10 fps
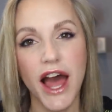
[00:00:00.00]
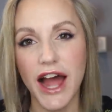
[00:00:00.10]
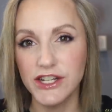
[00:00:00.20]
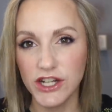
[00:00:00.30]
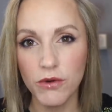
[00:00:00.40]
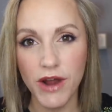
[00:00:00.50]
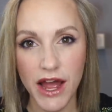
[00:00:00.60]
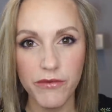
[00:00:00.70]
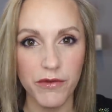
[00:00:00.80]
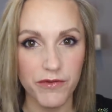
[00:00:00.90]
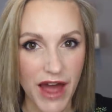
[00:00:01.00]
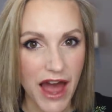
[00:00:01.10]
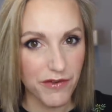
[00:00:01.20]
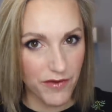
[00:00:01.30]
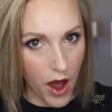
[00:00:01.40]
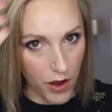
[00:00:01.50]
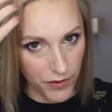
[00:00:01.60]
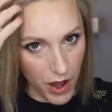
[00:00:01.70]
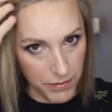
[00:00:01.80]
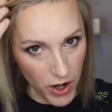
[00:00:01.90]
I don't have the faff of
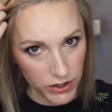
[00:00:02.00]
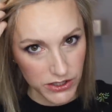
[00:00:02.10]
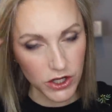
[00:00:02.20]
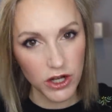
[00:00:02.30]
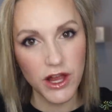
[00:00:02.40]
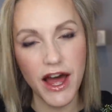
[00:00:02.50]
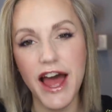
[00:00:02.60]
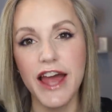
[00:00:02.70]
a box colour.